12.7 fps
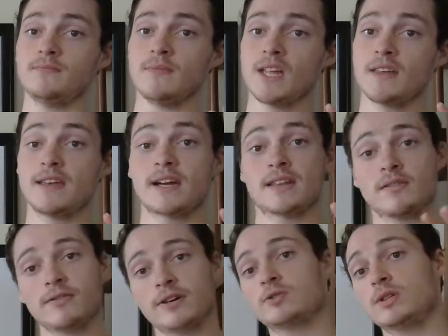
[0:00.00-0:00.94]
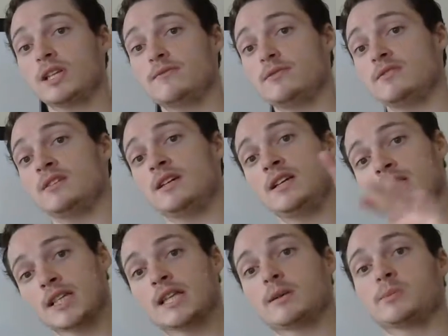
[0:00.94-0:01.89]
And then at the federal level,
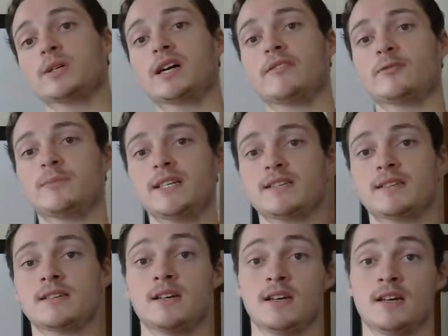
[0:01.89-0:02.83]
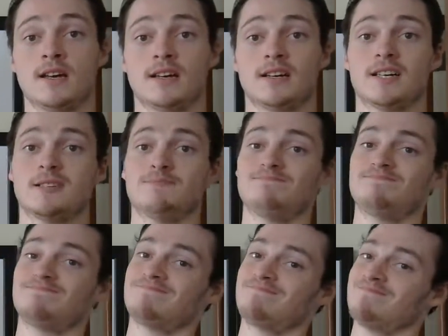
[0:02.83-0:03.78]
the Liberal government,
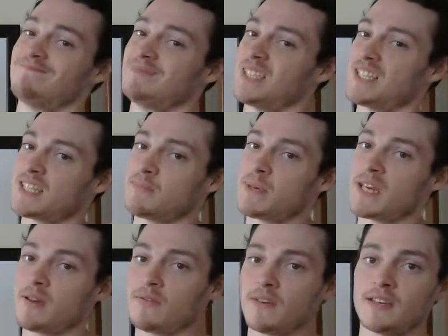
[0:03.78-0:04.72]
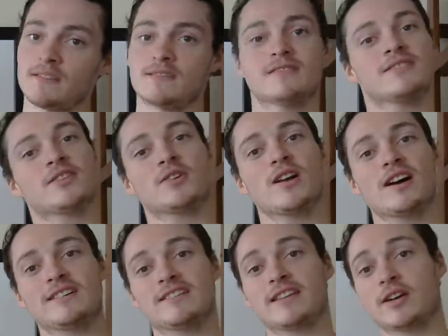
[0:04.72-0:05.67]
it's a bit iffy. They're
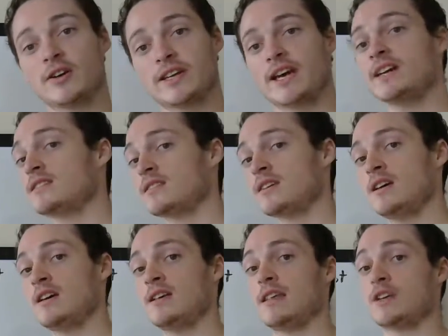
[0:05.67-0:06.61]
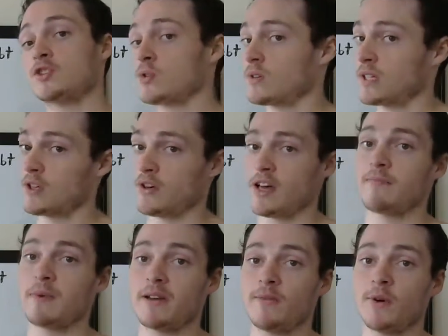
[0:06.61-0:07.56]
not there yet. They certainly don't have
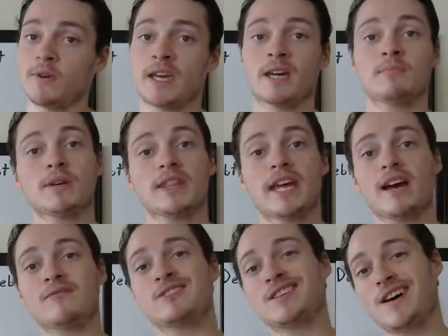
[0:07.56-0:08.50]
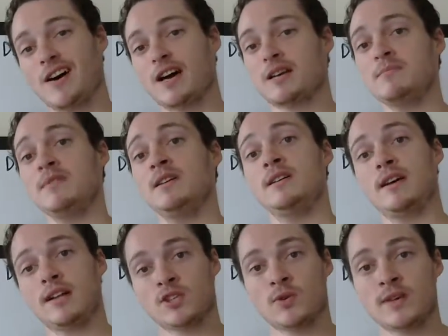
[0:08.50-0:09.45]
my vote yet, but they have time.
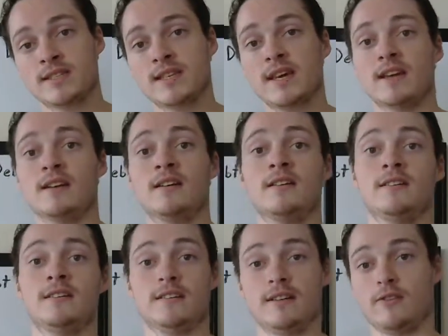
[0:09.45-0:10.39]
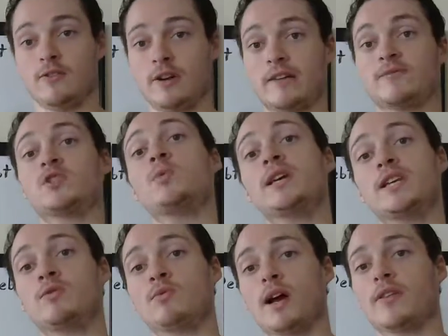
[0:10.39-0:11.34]
And so I said, or I've
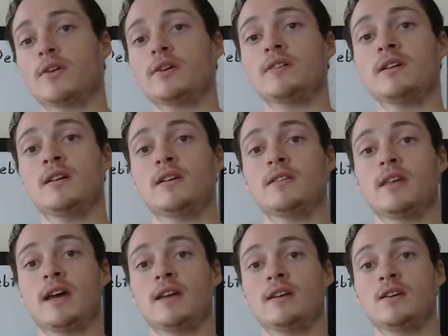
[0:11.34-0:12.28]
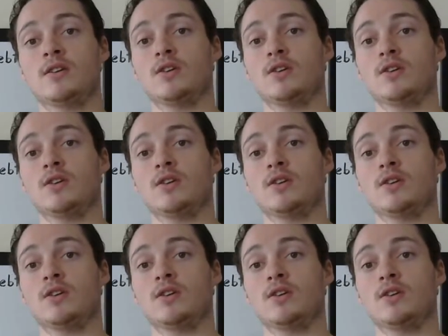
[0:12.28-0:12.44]
tweeted rather, that